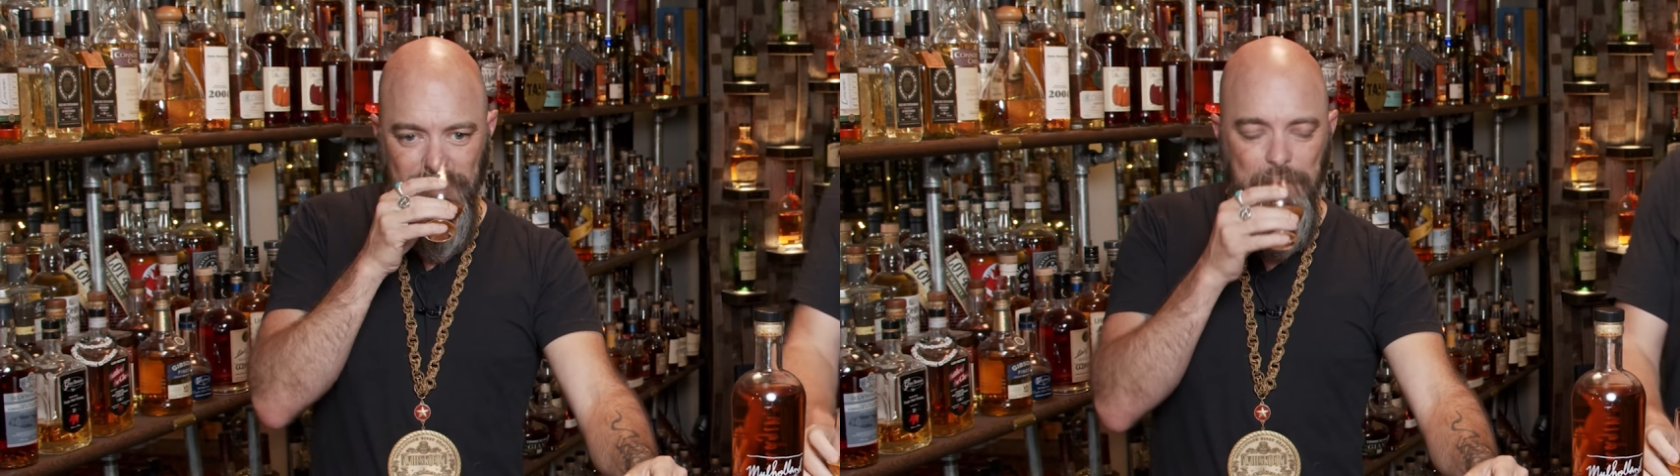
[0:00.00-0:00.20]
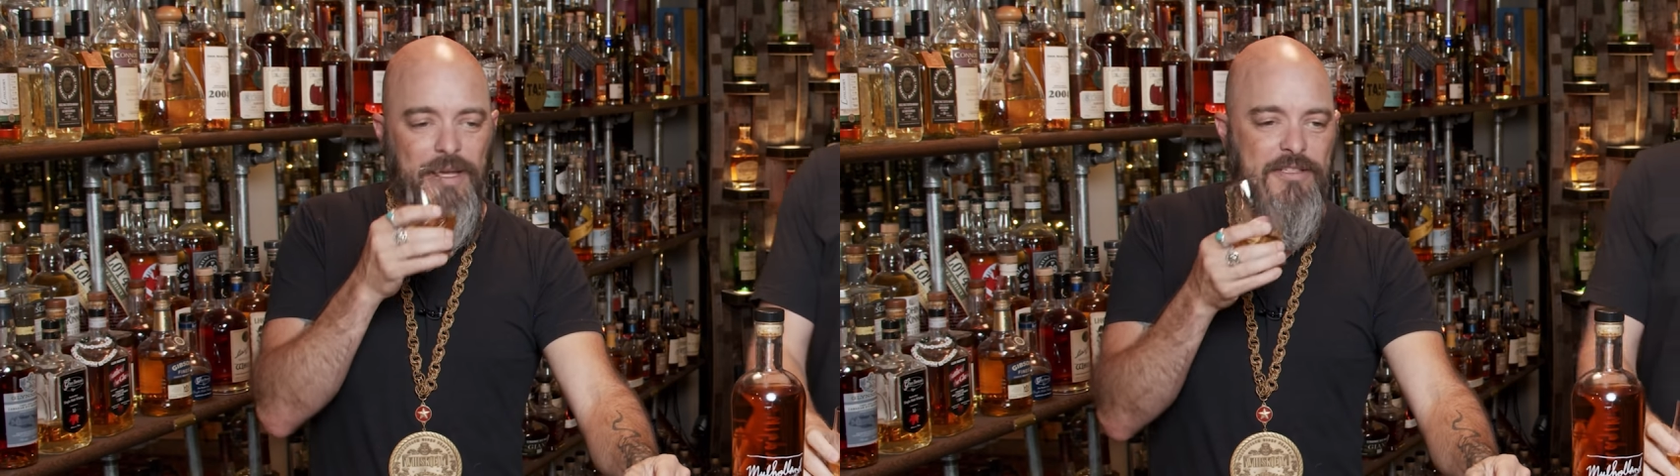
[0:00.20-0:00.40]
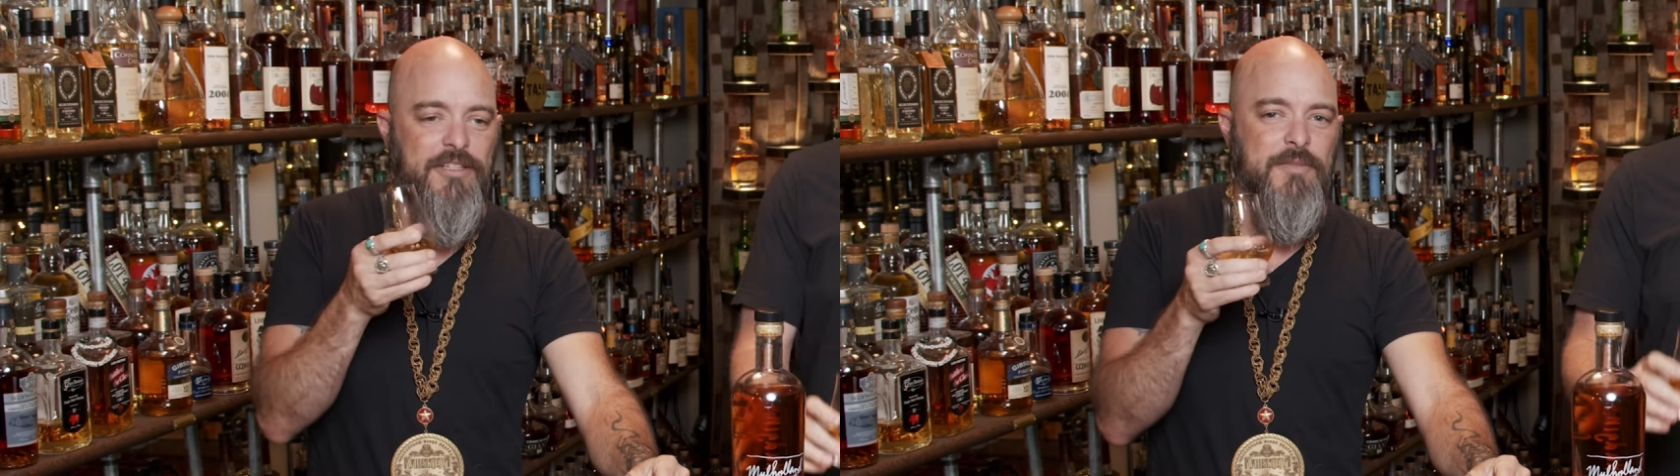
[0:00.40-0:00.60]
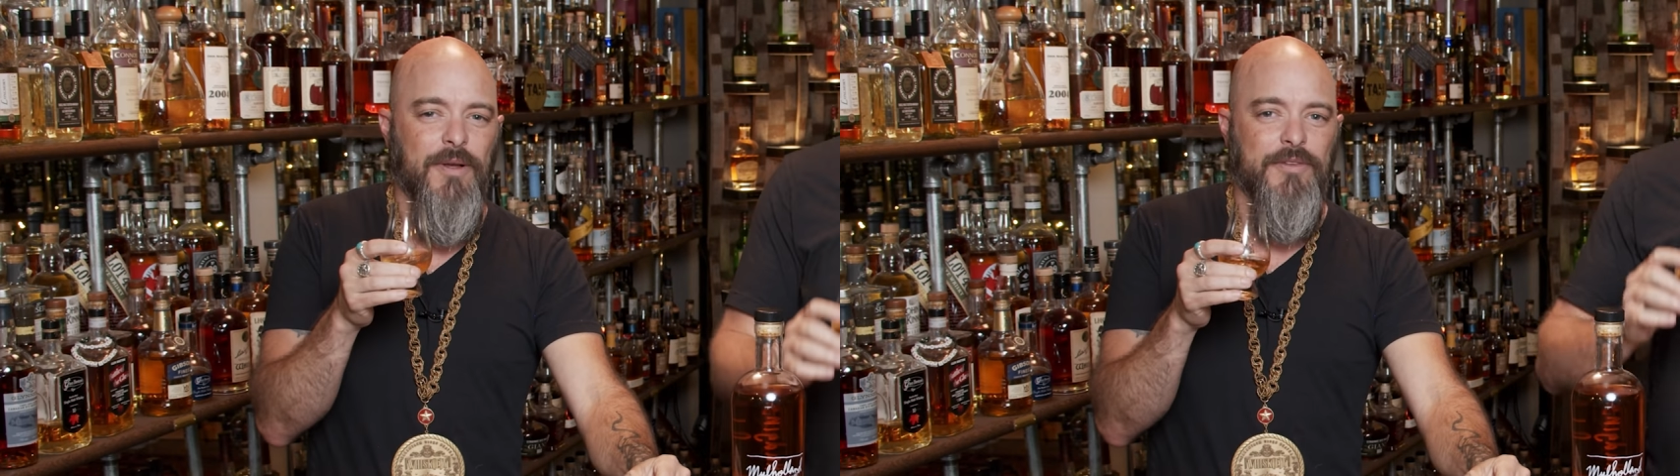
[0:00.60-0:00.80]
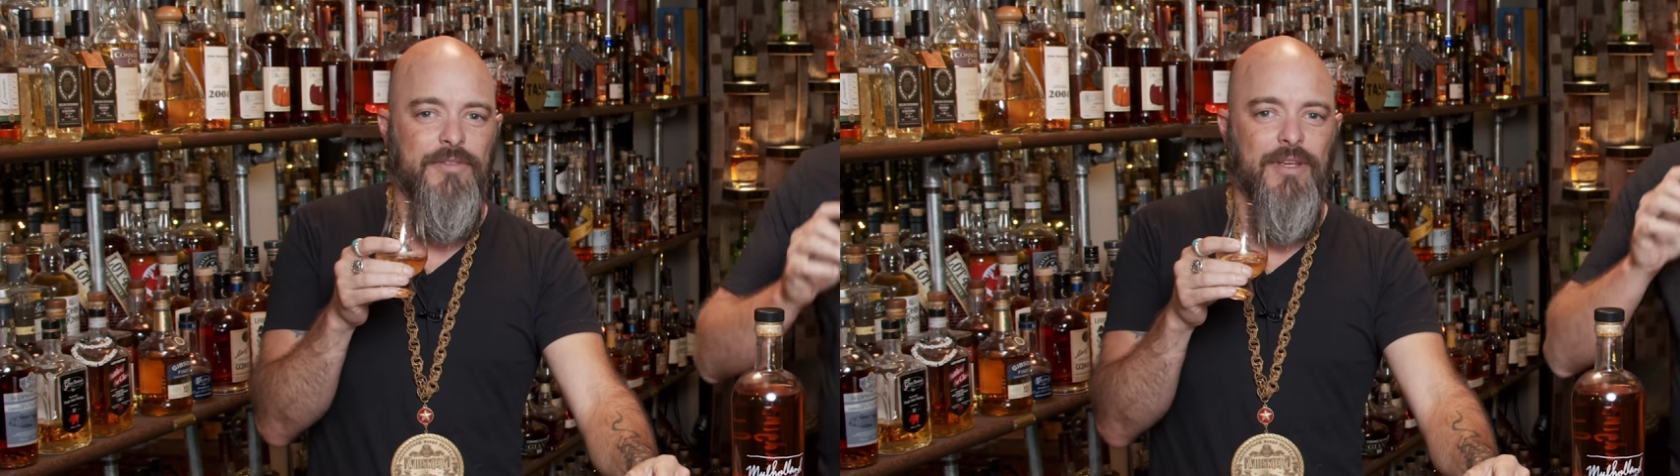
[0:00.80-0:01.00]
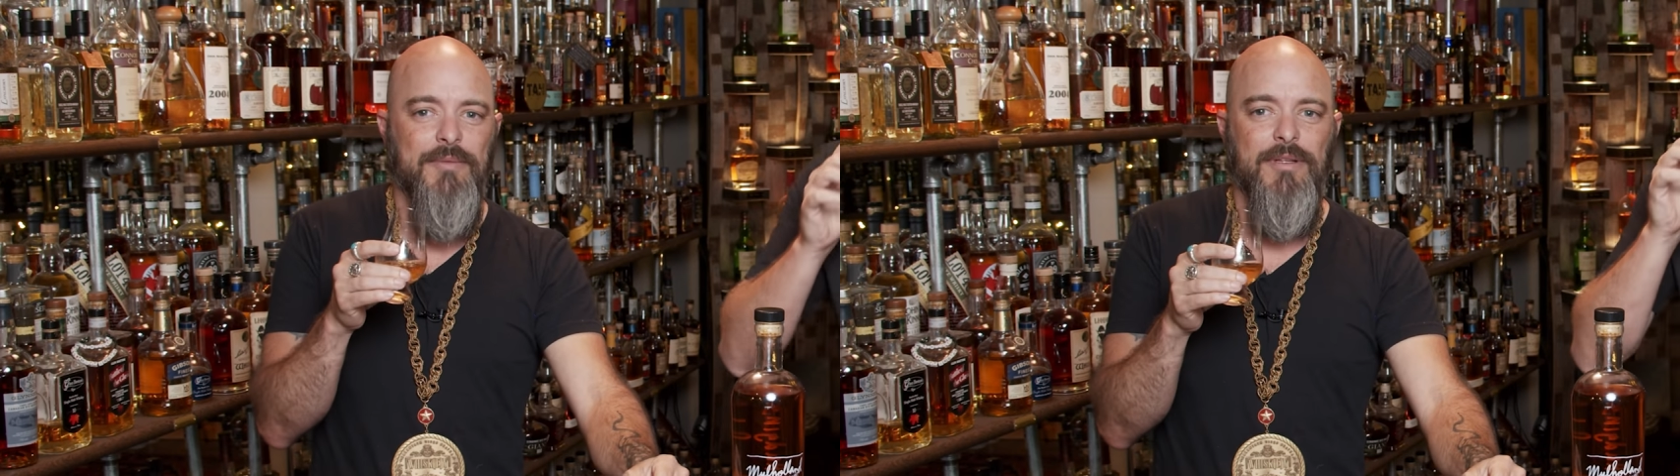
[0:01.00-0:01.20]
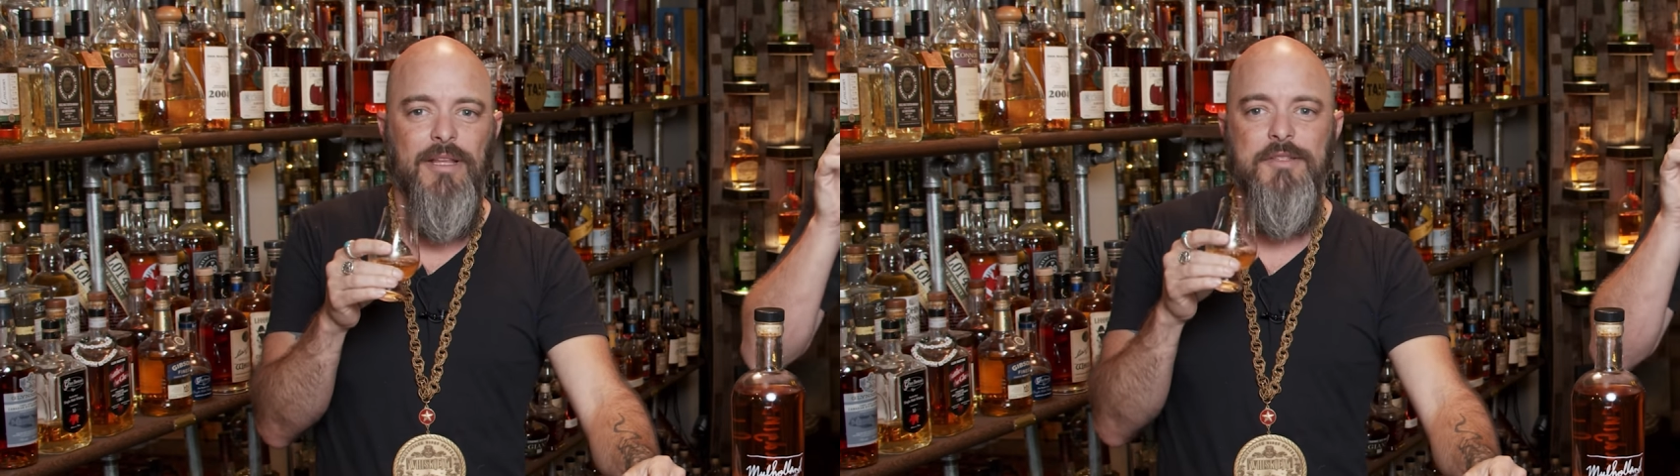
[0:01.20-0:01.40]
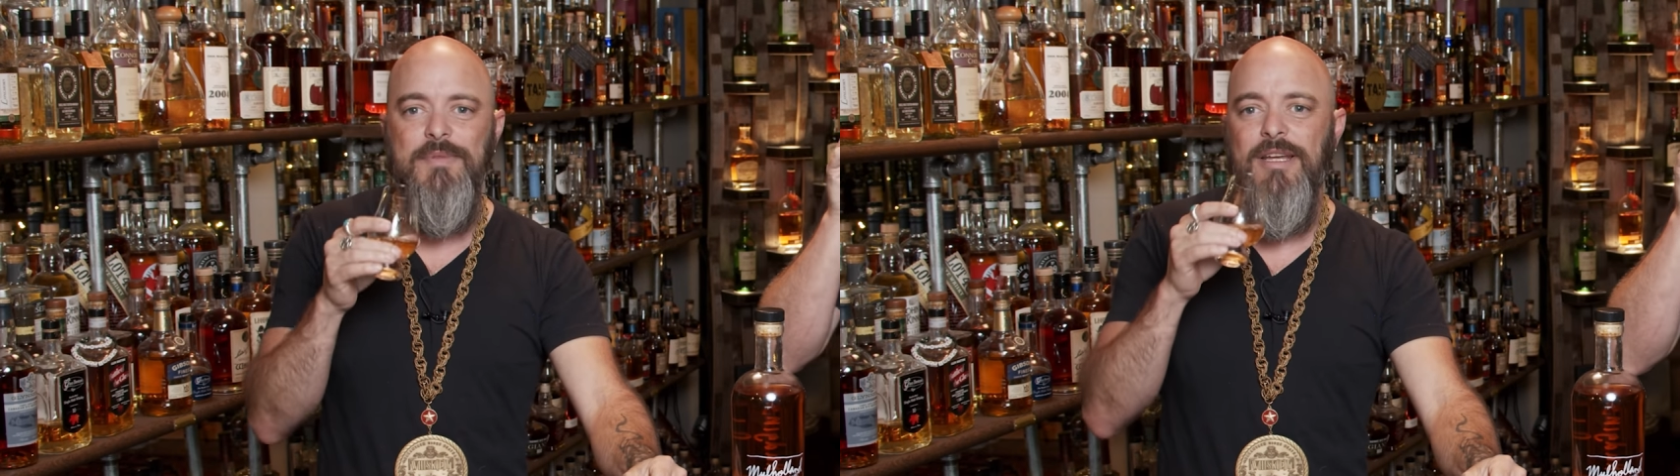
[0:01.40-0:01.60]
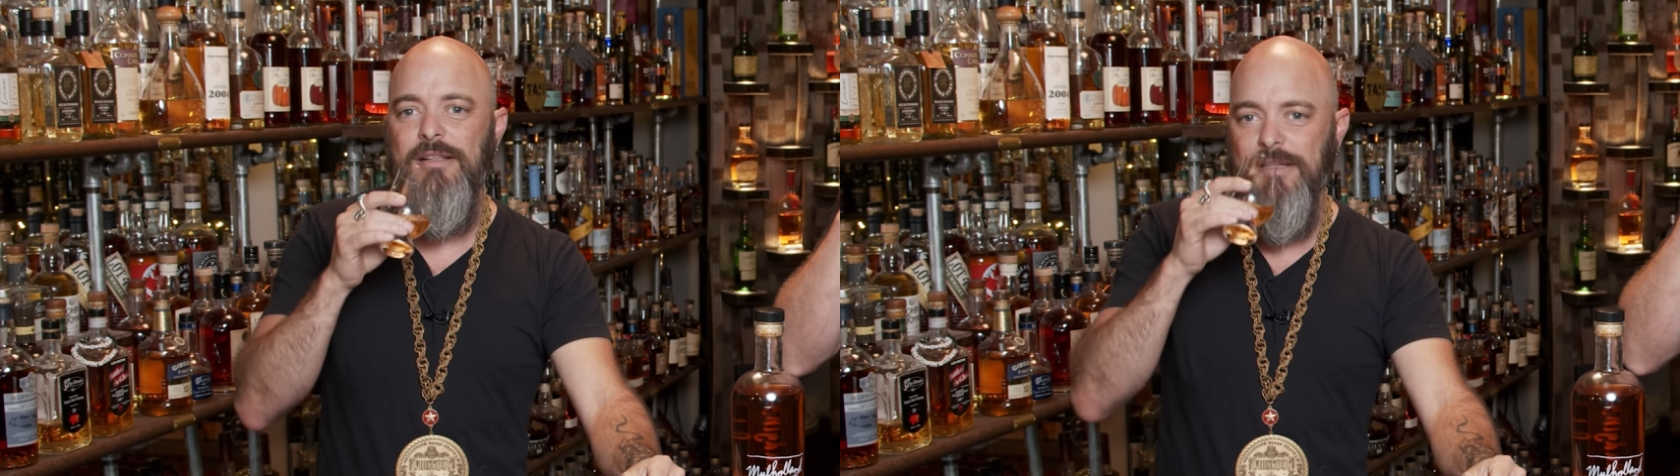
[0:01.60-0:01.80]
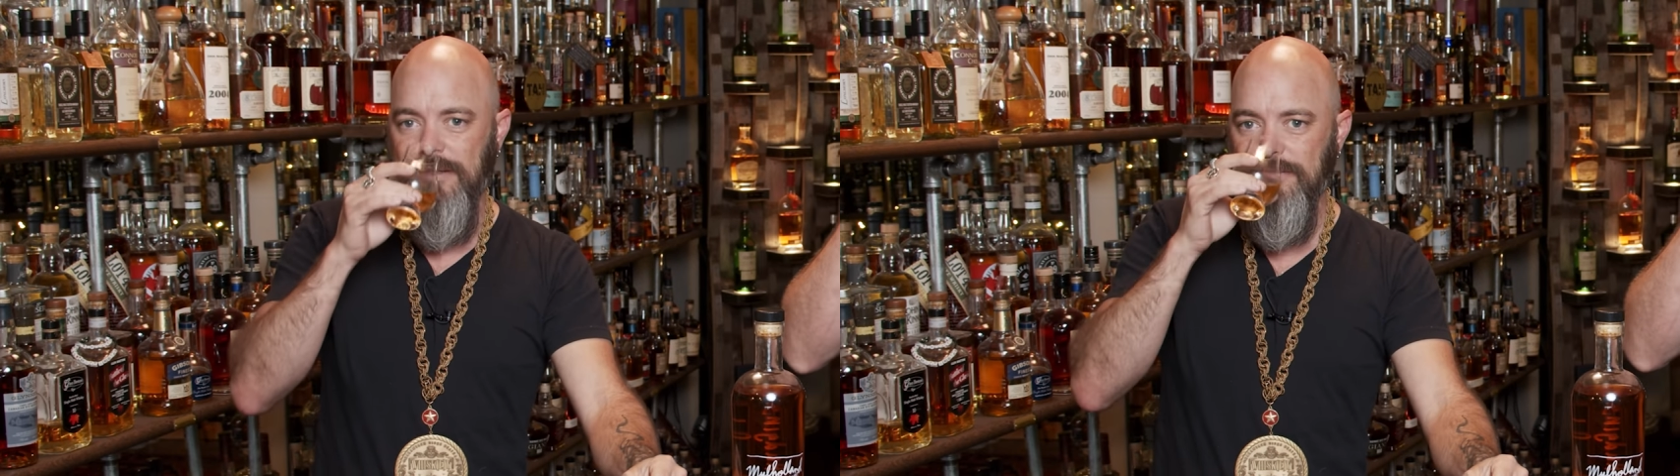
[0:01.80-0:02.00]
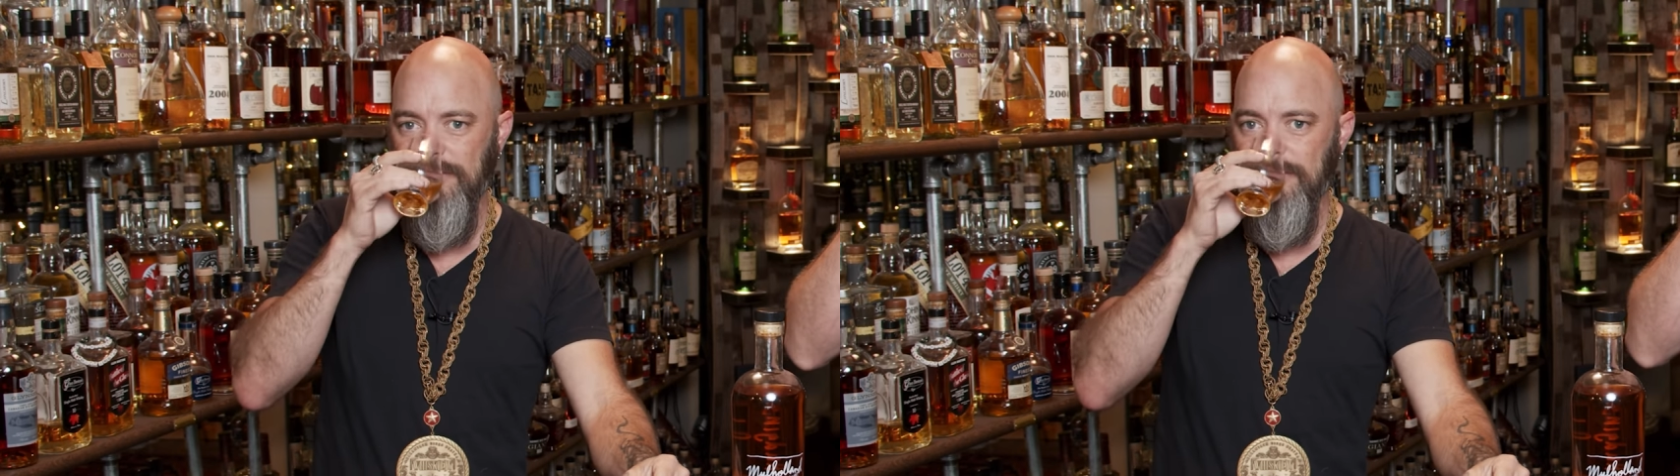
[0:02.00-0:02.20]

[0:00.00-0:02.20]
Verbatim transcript: It basically smells the same, but less metallic.